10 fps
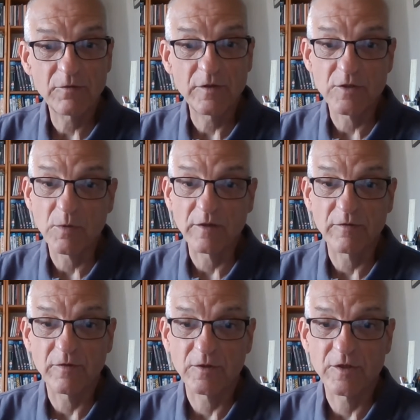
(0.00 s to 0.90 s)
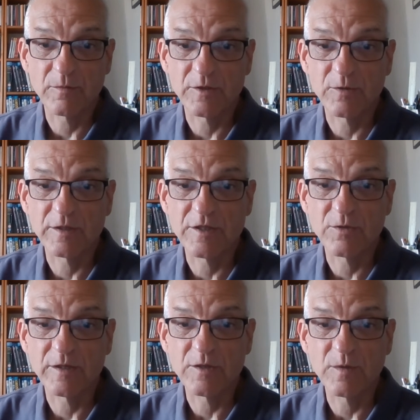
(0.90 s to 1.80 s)
for the 12th of October
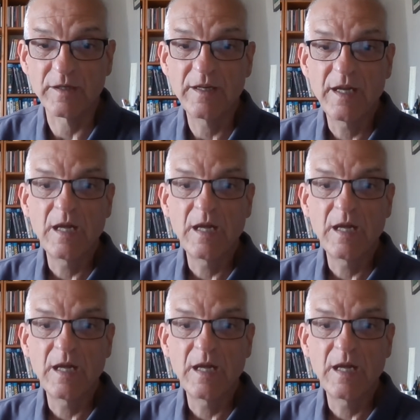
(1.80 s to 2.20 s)
2021.